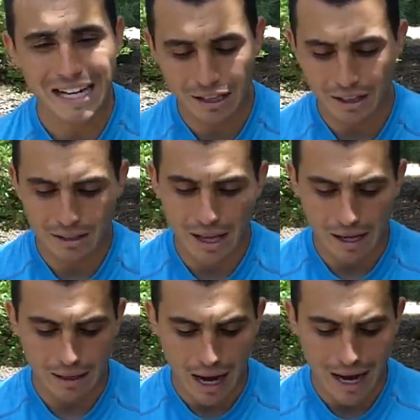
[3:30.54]
anything
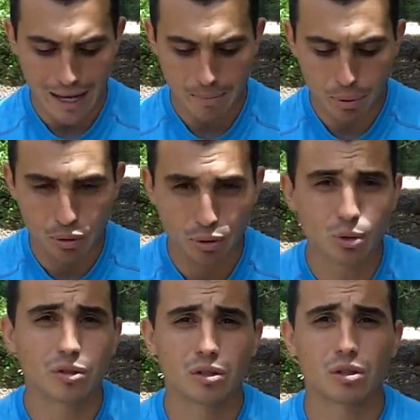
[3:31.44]
that I
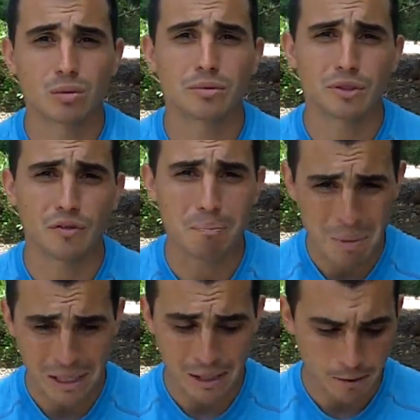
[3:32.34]
produce in terms of
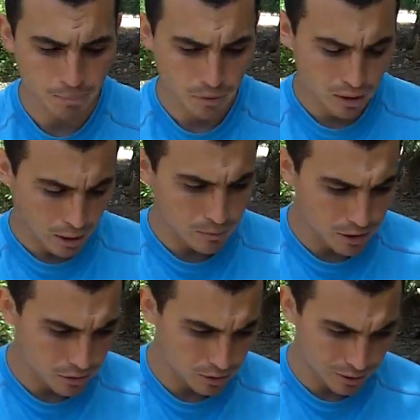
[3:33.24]
money
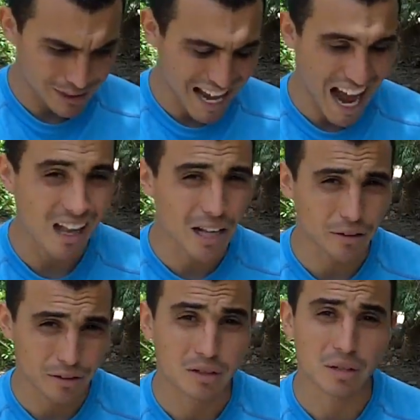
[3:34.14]
comes into the
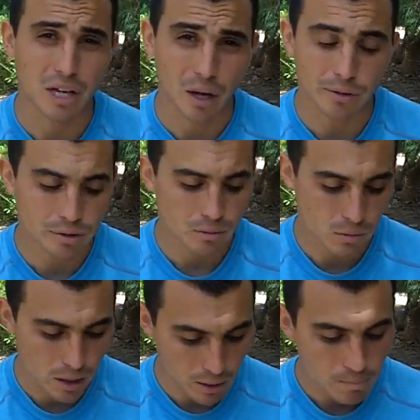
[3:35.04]
LLC account,
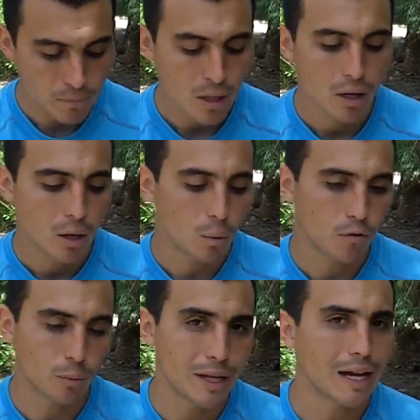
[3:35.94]
okay?
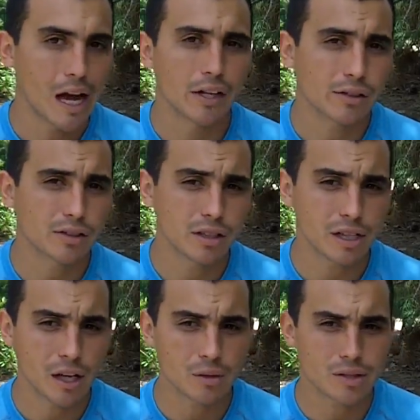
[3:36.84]
From that LLC
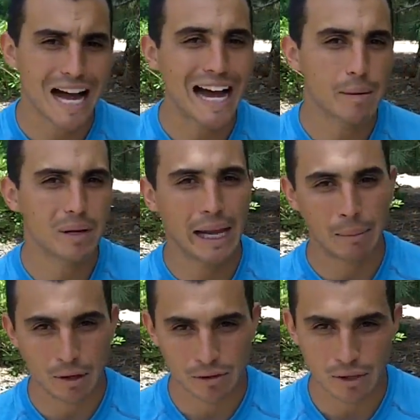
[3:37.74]
account, I
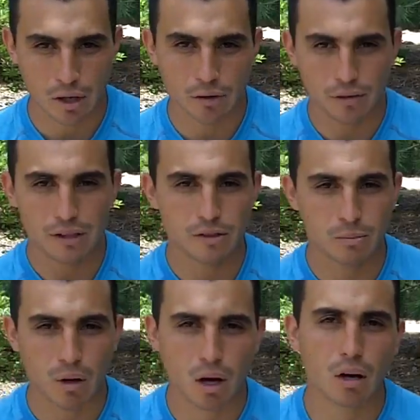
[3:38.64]
pay myself a
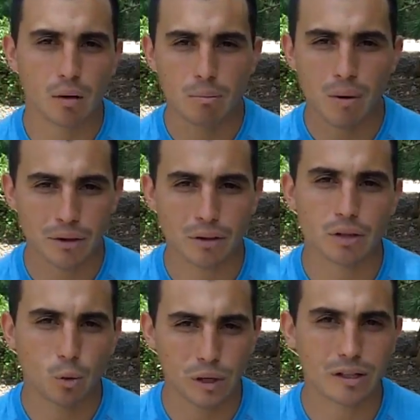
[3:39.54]
small
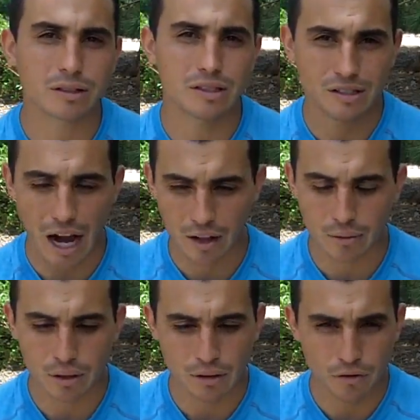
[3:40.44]
monthly, weekly
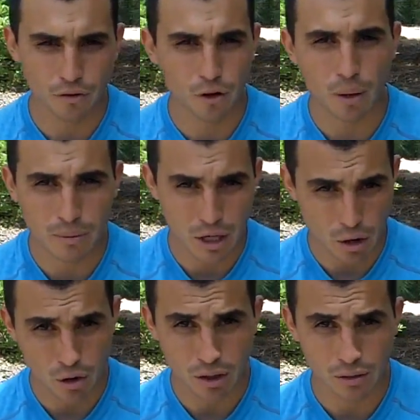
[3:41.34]
salary from the
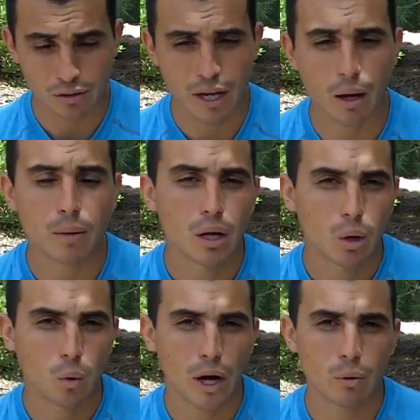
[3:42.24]
earnings. Now,
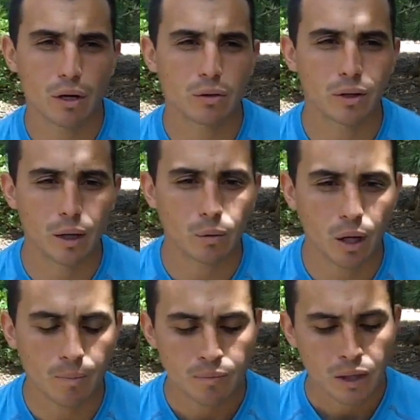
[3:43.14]
why do I do that?
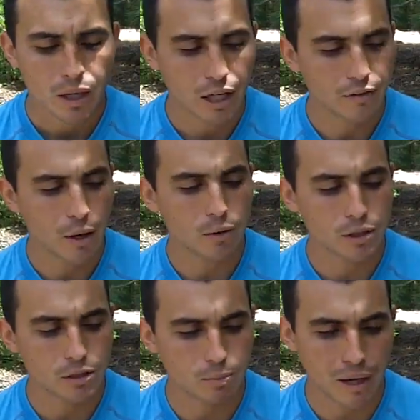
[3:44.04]
Well, if I were
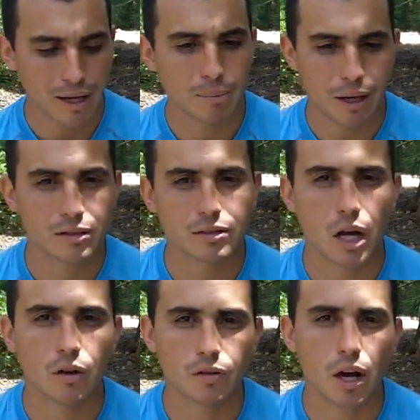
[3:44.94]
to just pay
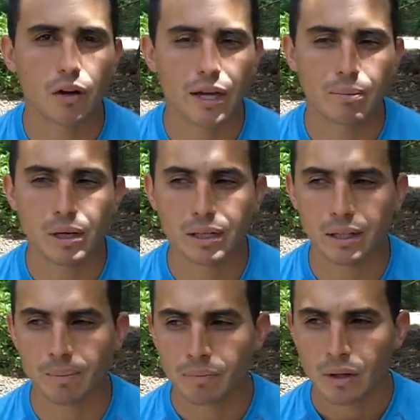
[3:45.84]
myself all that
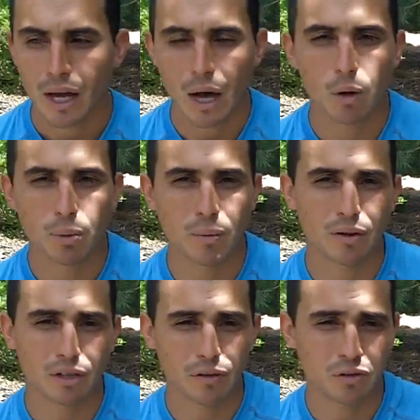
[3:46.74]
money, I would put
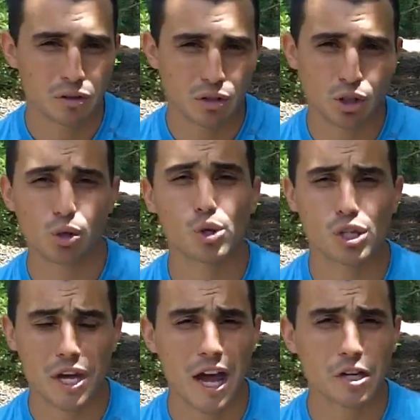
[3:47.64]
myself in this
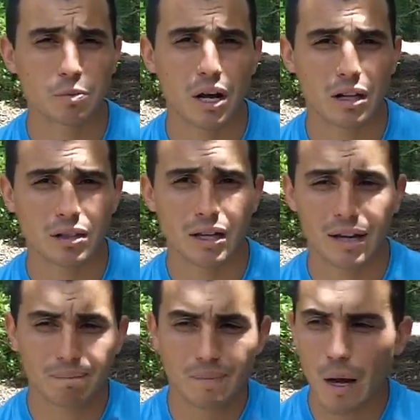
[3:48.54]
huge tax bracket
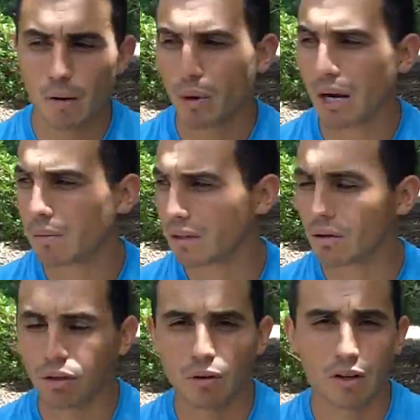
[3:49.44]
that I would probably be in
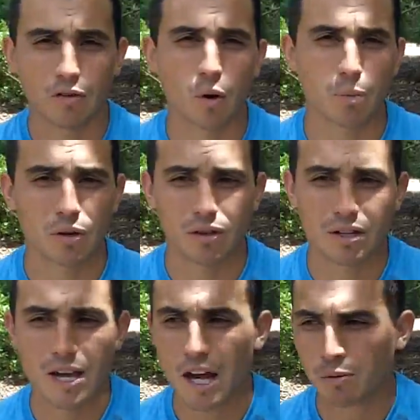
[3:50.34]
the 30 to
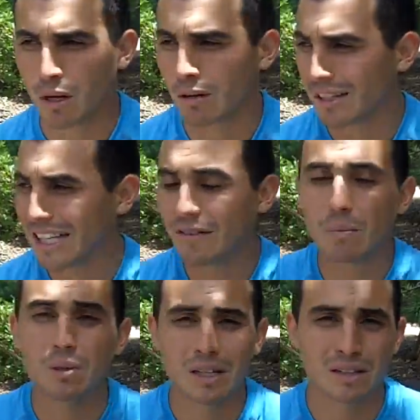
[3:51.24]
40% tax bracket,
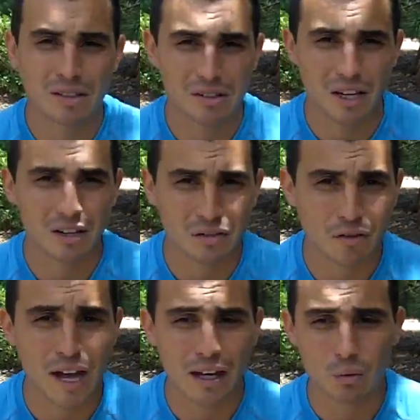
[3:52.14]
even being in the state of
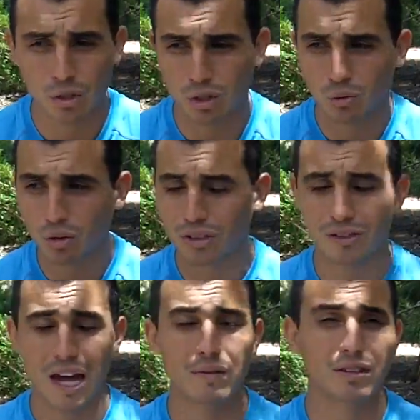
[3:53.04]
Nevada, which really
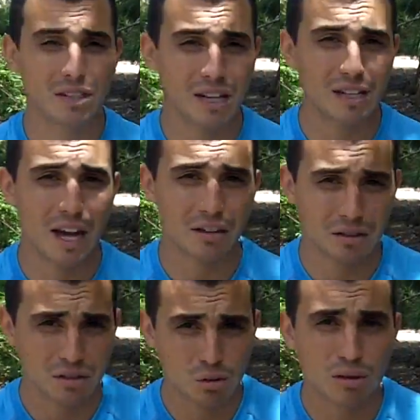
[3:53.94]
doesn't have a state
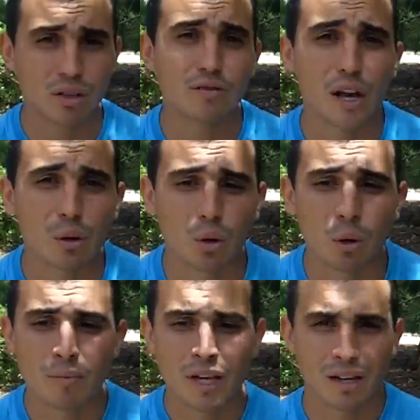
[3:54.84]
tax. It's strictly
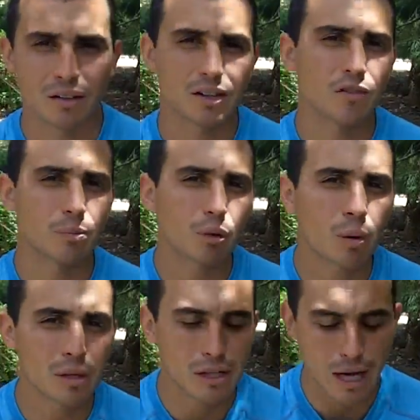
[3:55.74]
federal and a
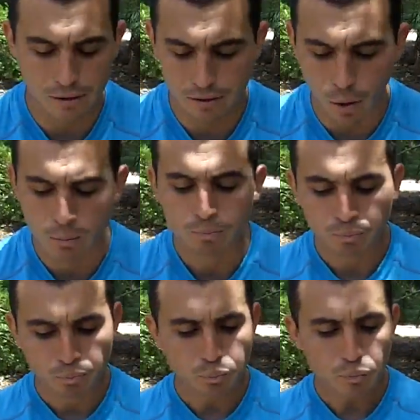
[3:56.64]
self-employment tax. So
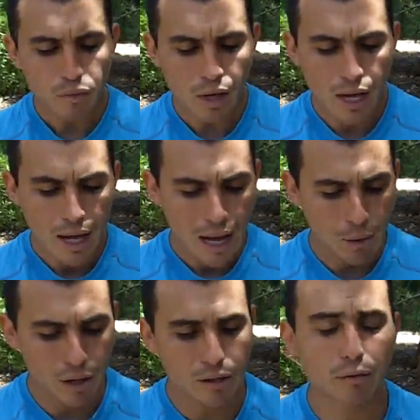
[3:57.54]

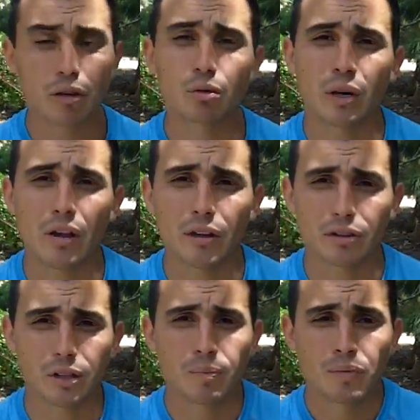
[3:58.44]
I run everything through an
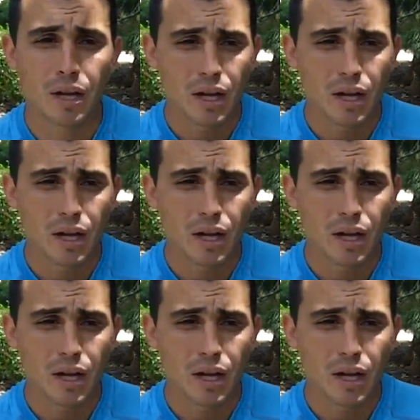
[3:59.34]
LLC.